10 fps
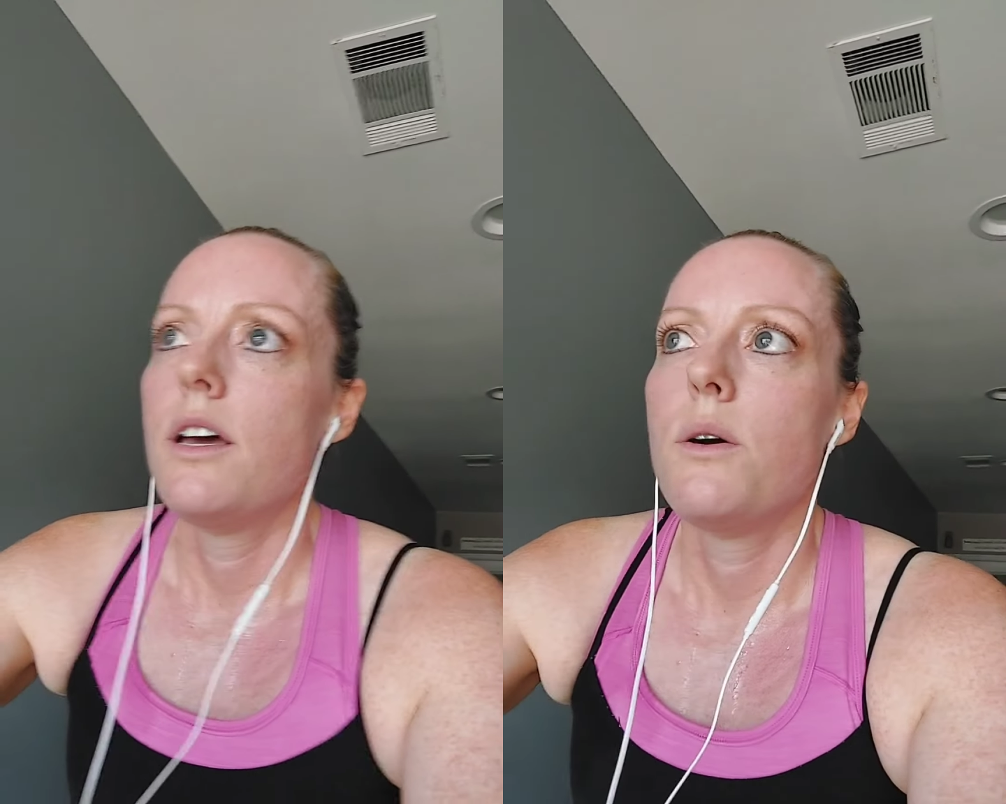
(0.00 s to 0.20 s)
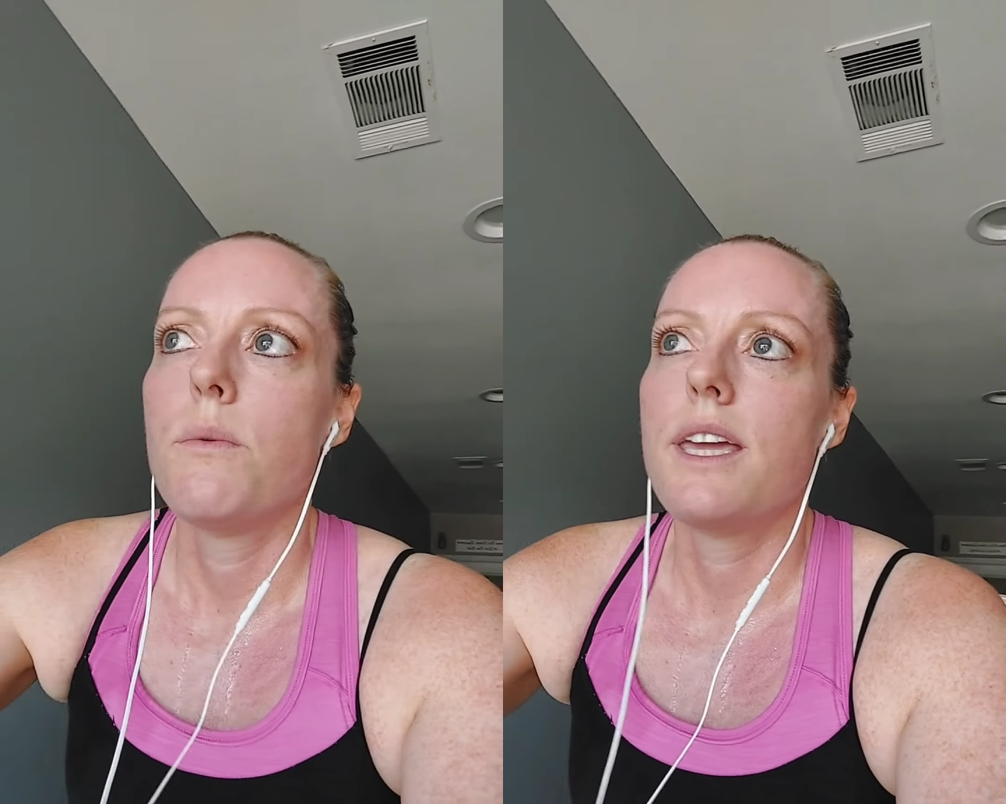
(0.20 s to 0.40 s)

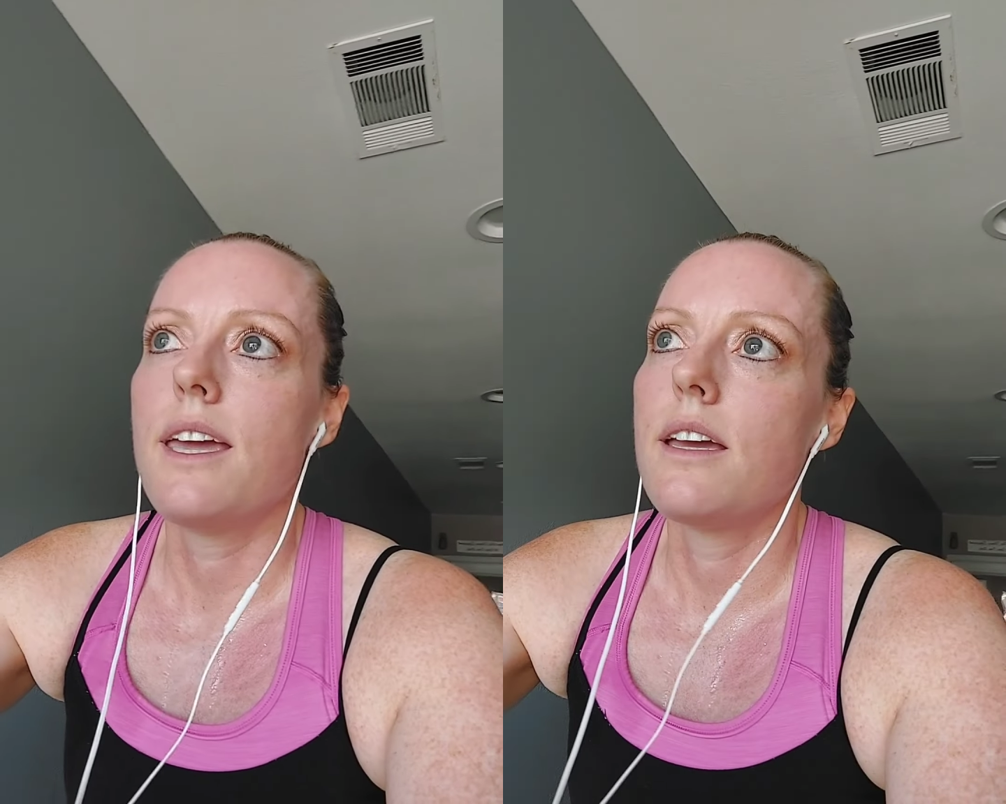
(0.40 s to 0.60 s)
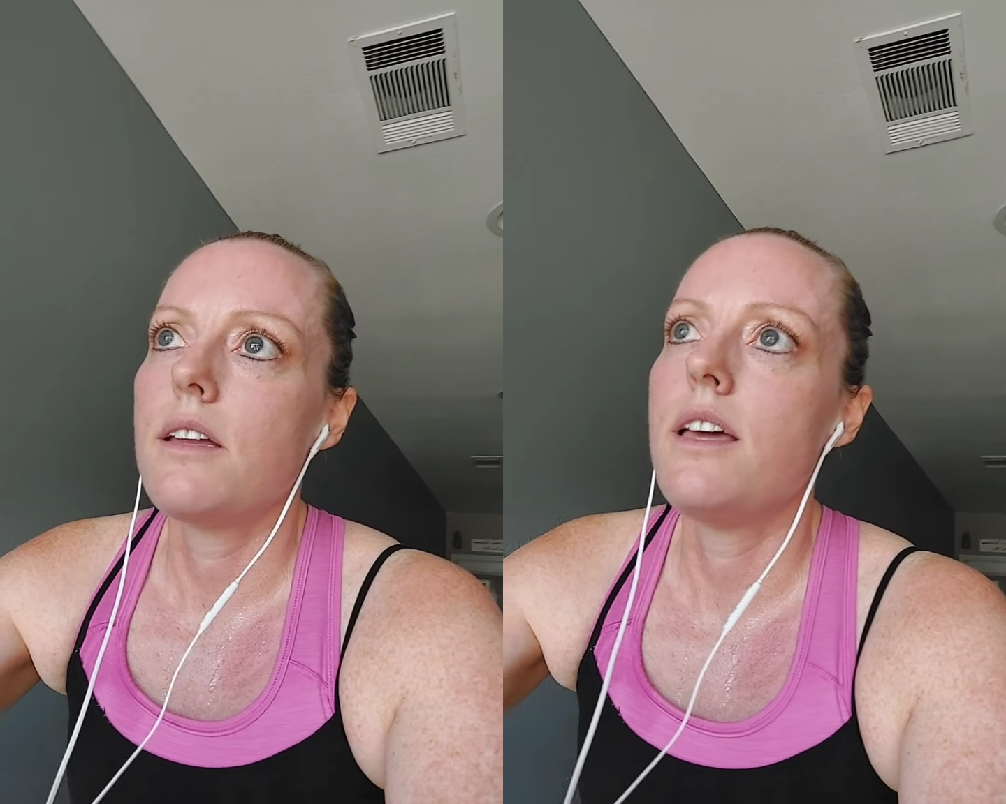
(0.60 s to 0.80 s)
We
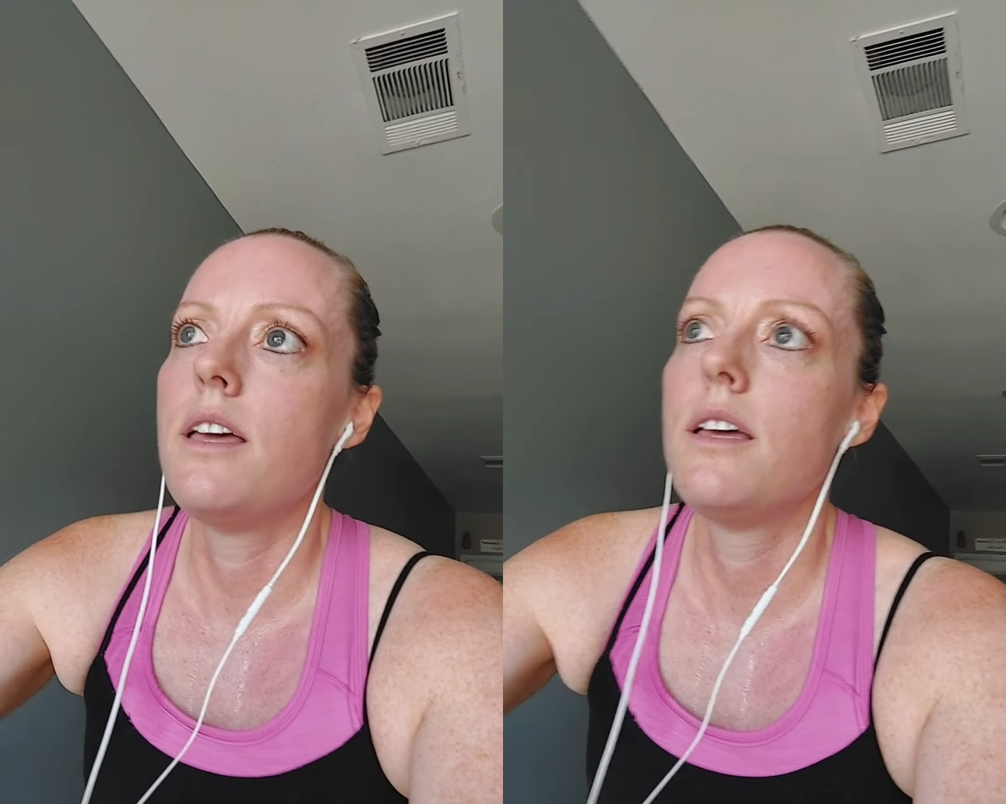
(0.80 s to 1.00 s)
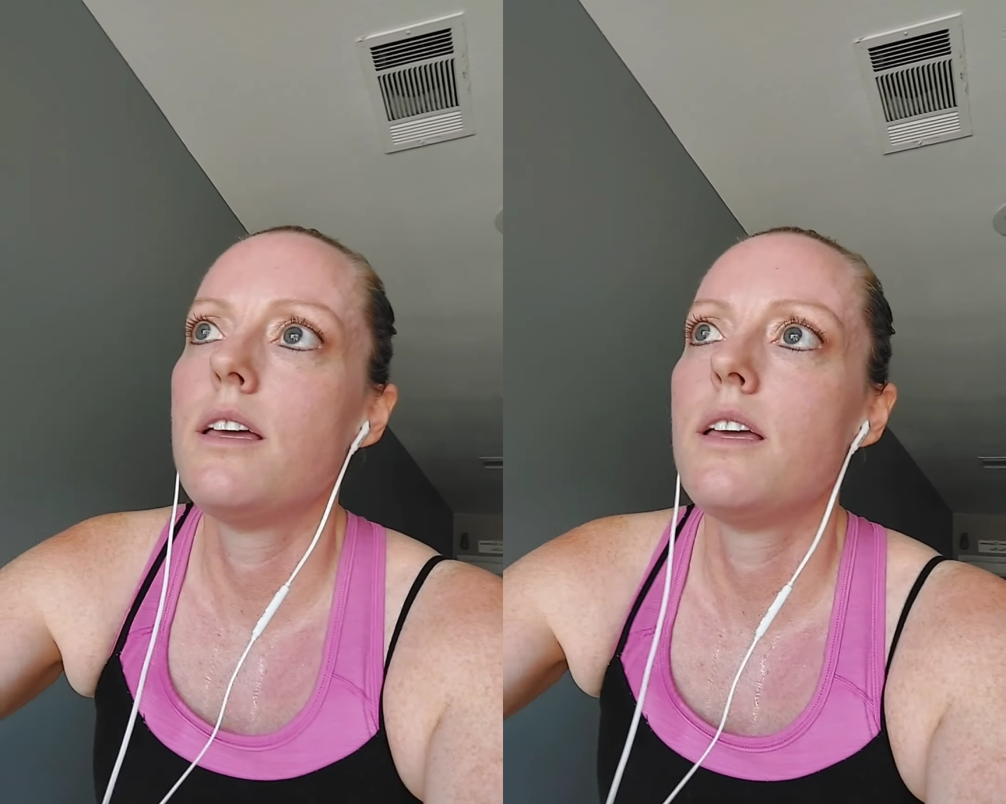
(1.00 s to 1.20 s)
can't
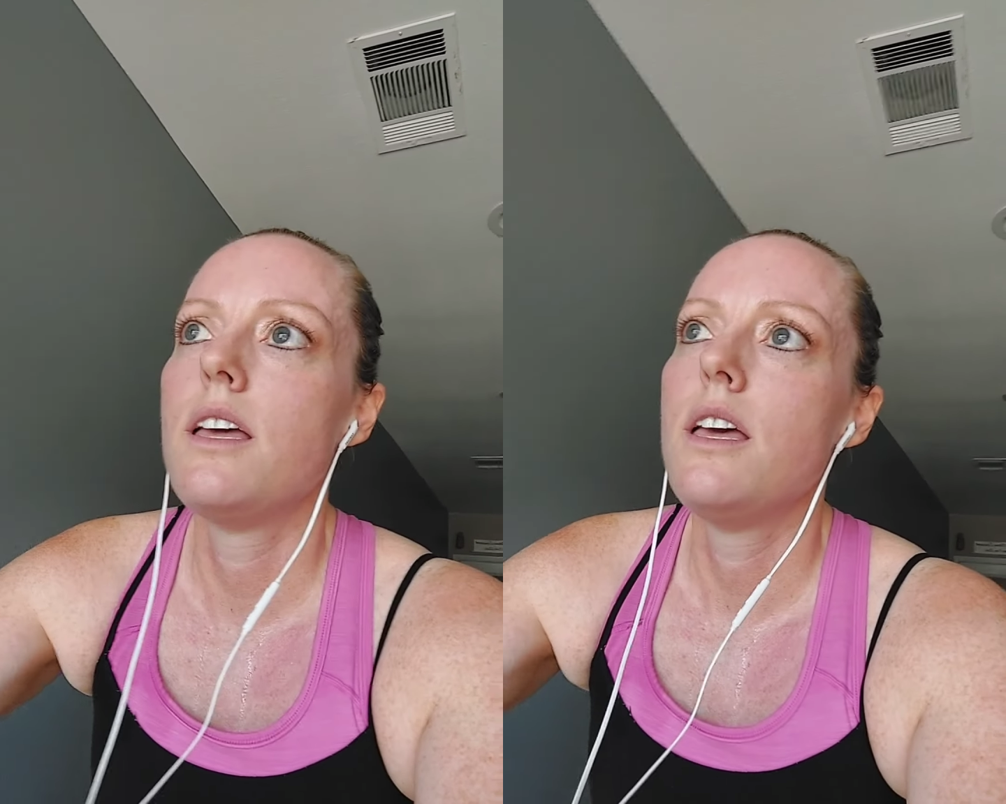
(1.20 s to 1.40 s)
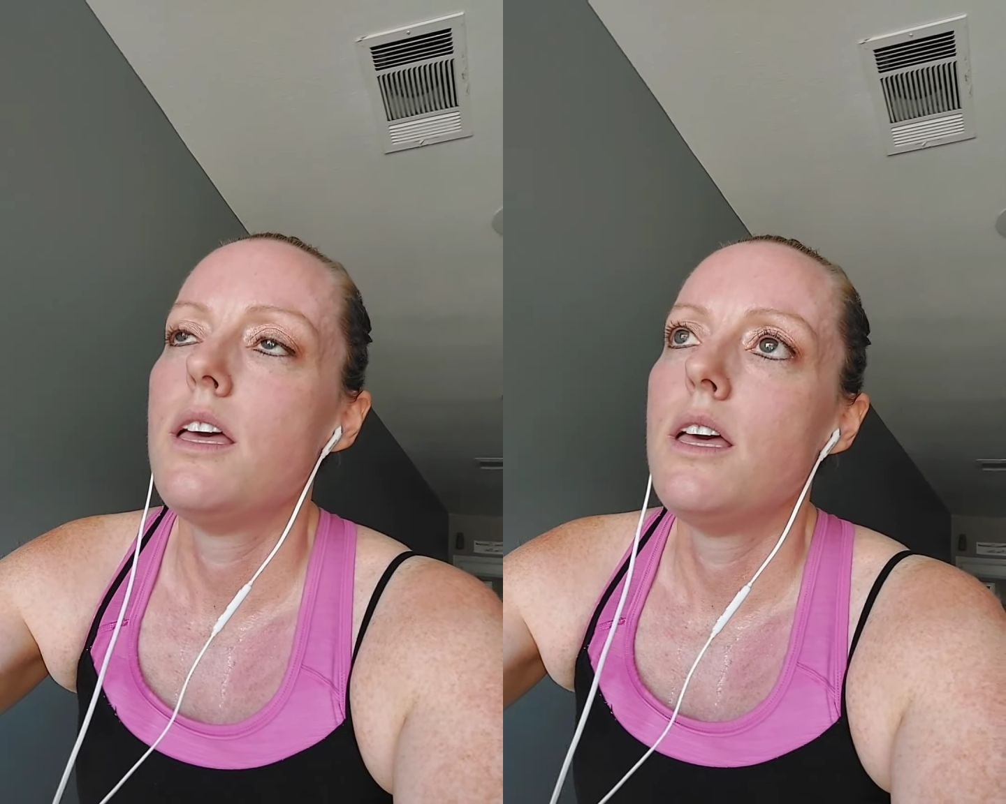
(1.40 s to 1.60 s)

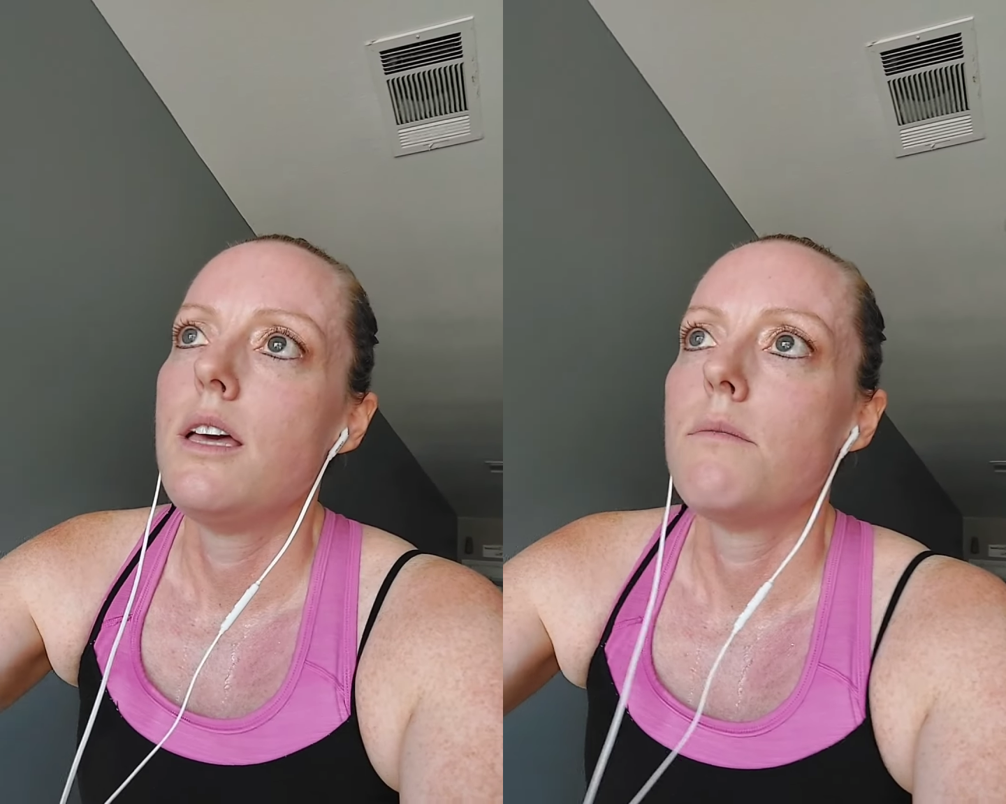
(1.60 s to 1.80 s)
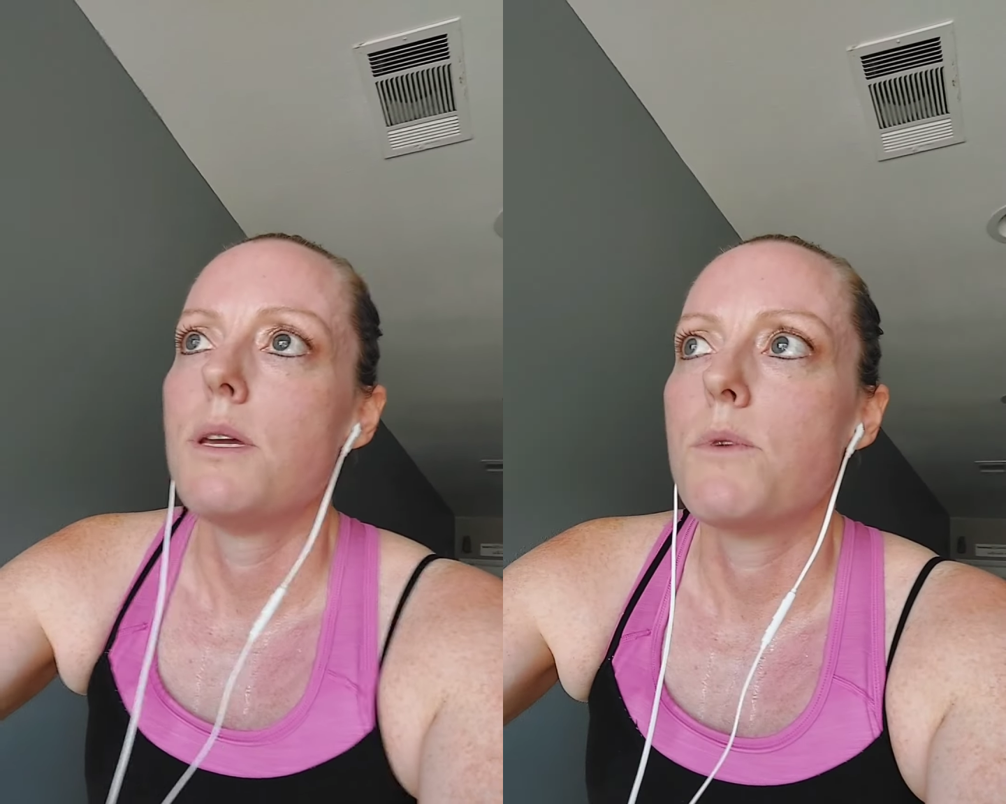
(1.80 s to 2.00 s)
be